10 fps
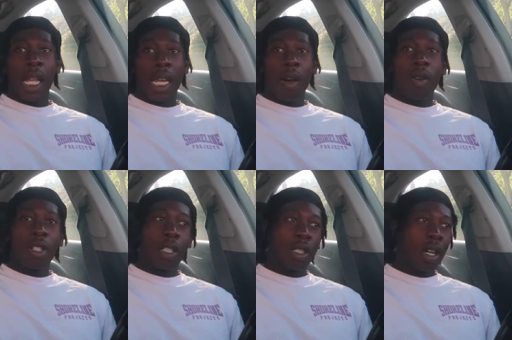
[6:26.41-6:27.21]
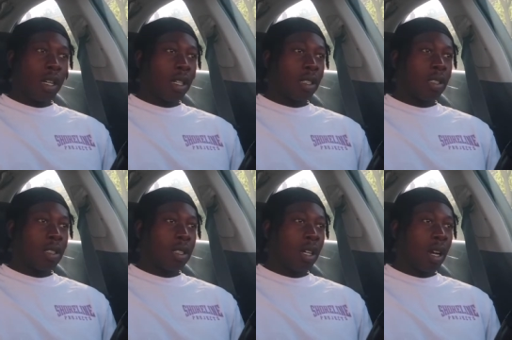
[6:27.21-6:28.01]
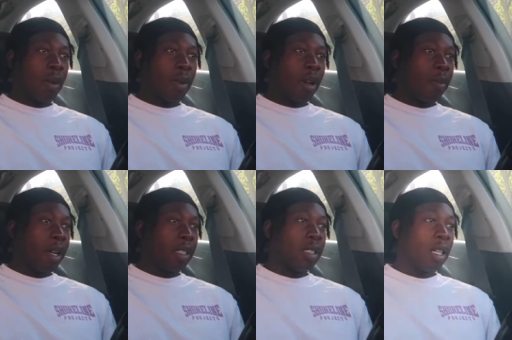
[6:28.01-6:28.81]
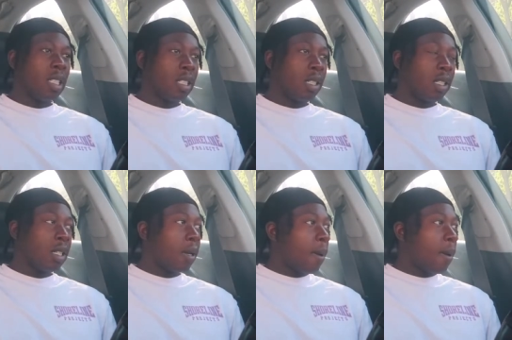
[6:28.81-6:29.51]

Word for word: Like, I wanted to start talking about meditation,